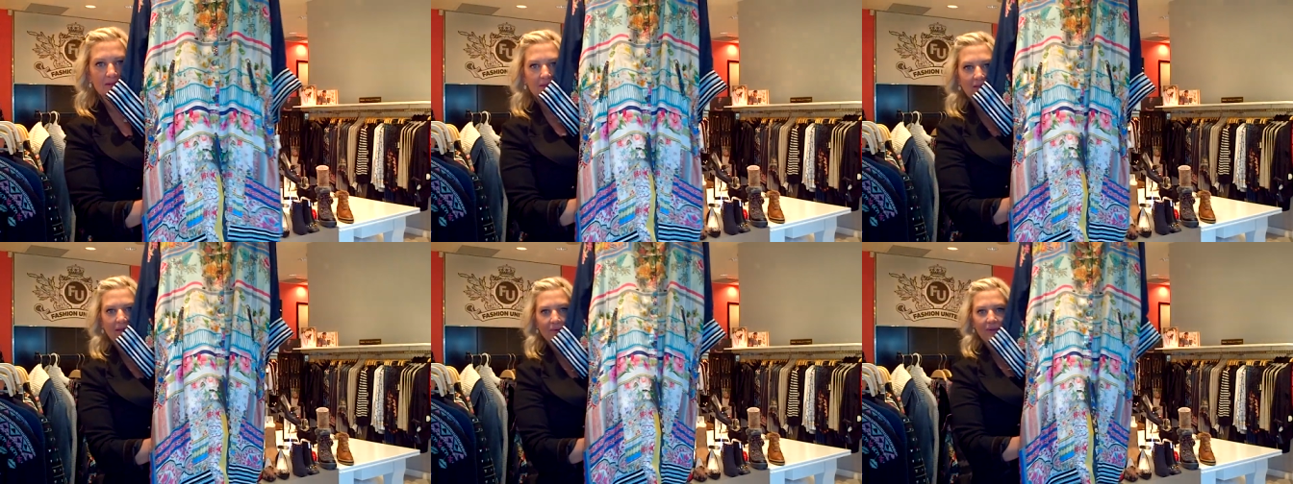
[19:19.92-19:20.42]

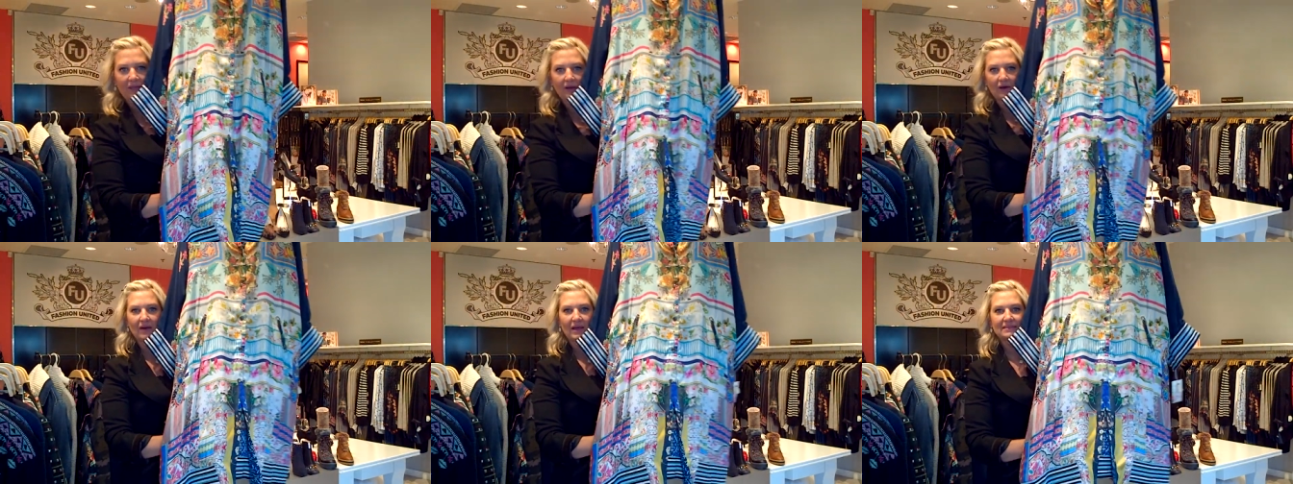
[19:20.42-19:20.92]
There we
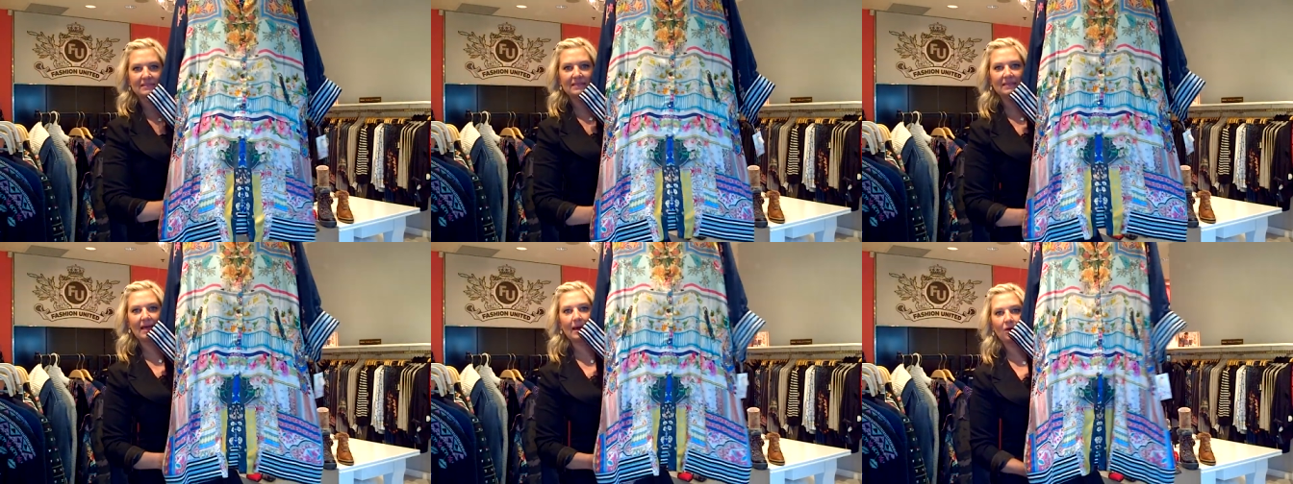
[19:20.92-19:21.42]
go. And
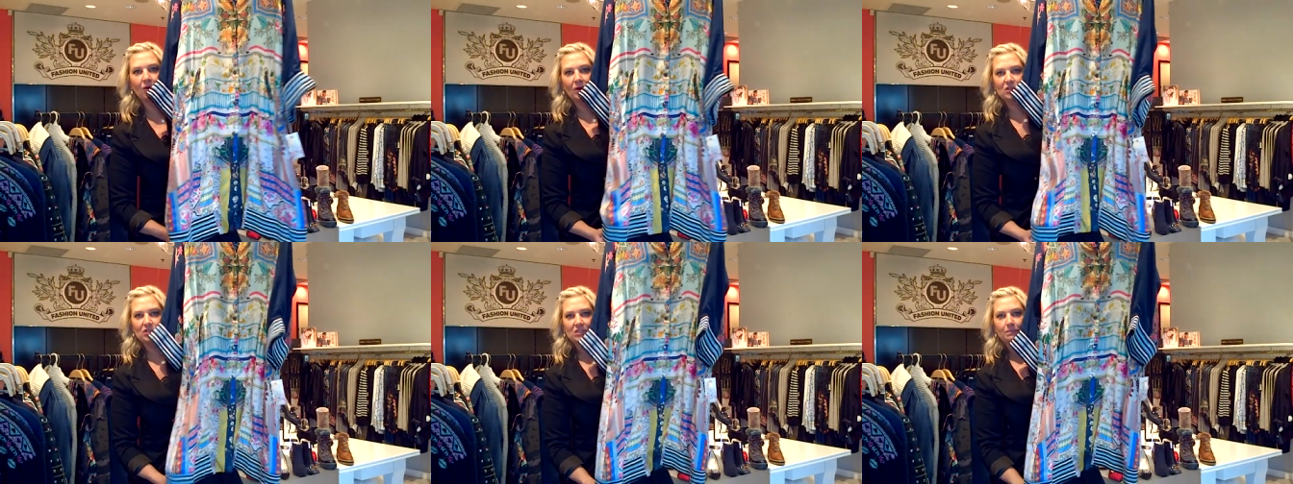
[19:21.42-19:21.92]
see that
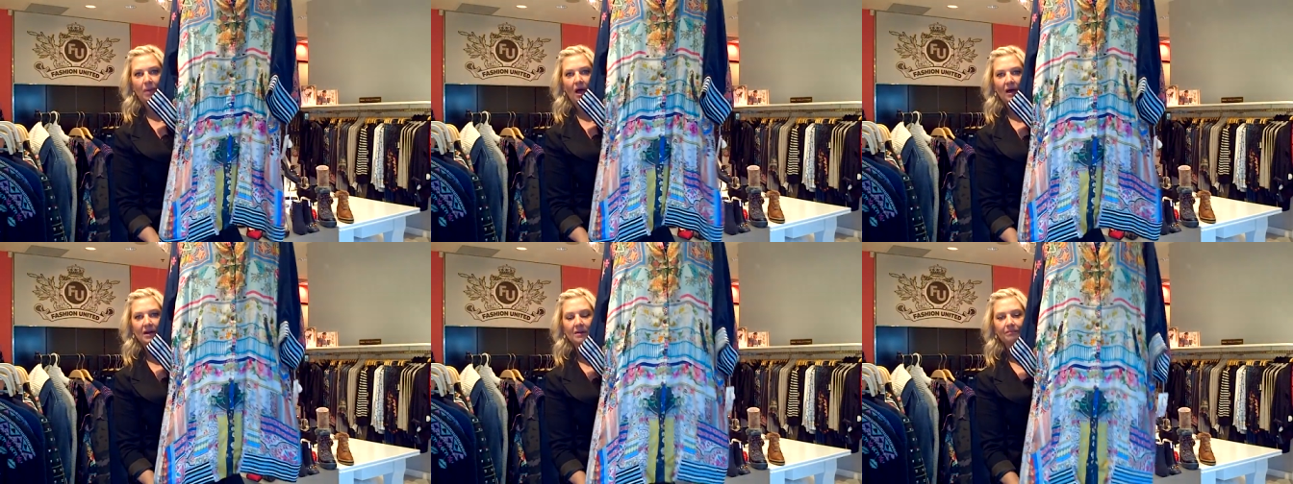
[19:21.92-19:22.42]
gorgeous
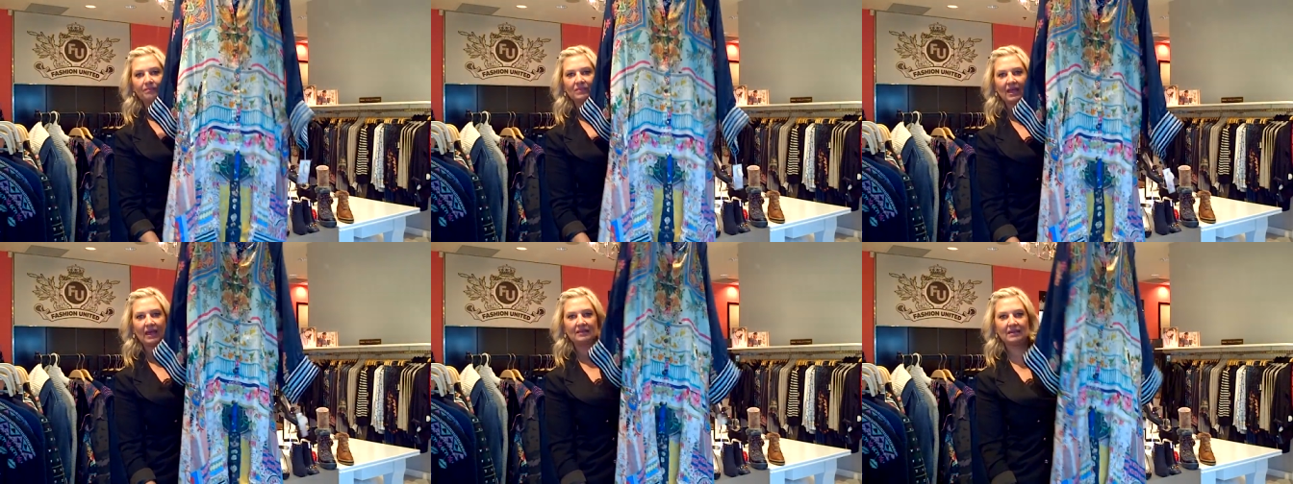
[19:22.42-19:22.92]
bottom?
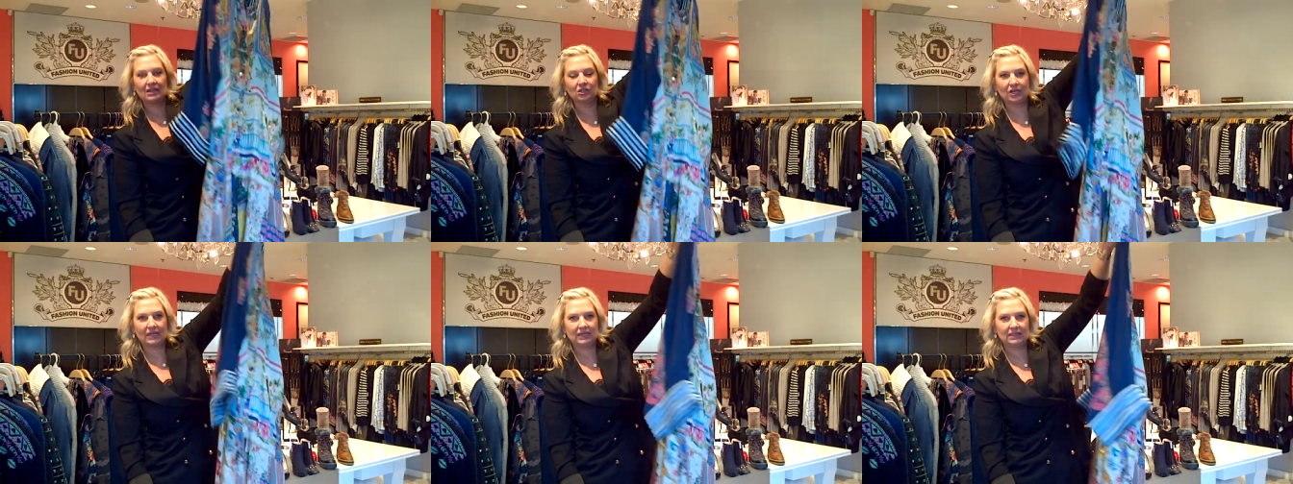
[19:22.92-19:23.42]
And then
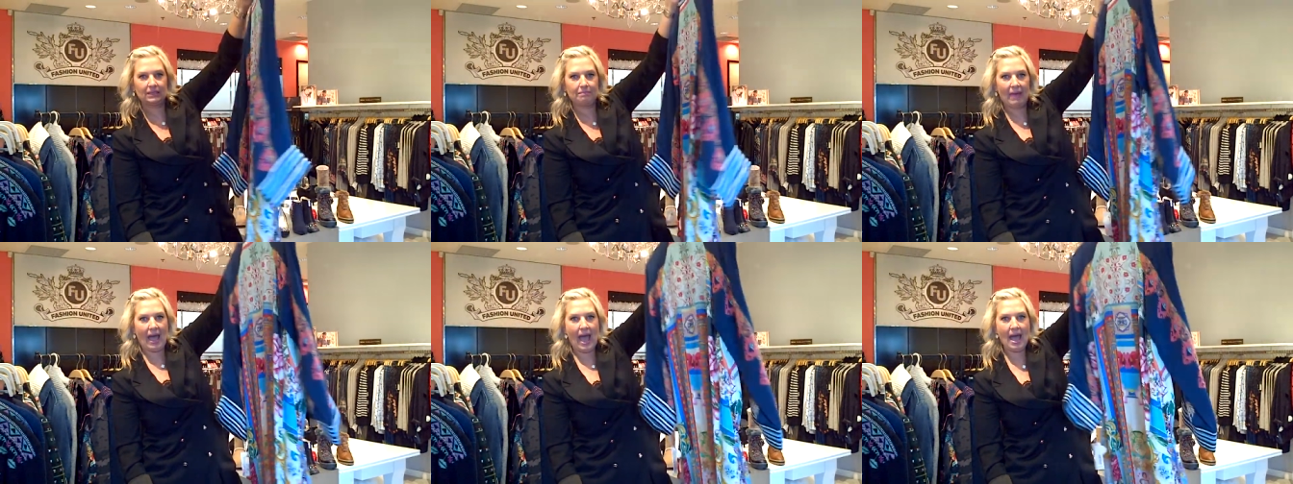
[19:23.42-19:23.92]
look at the
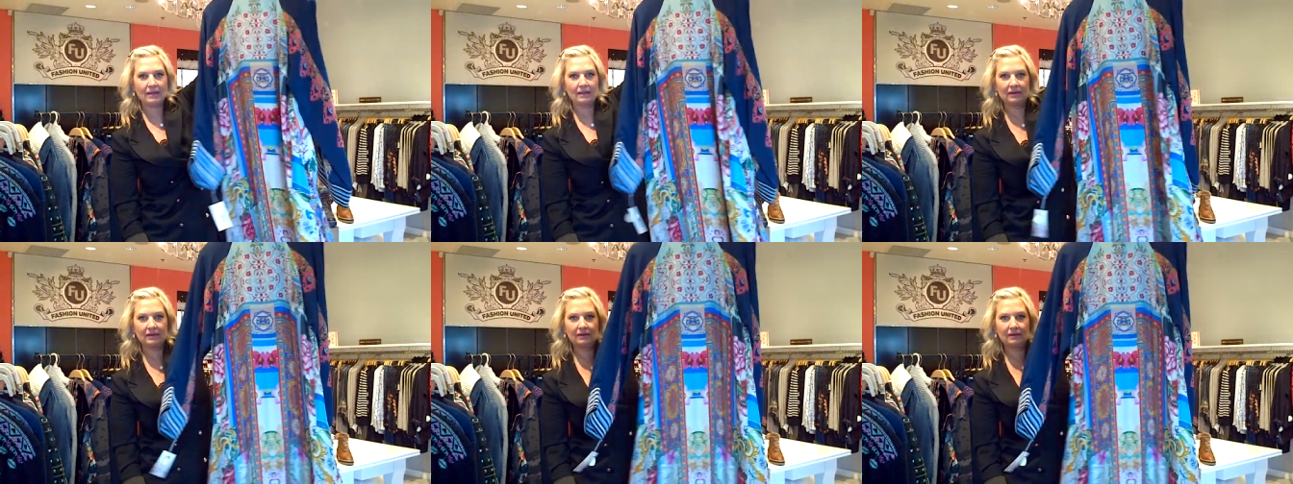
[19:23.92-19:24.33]
back.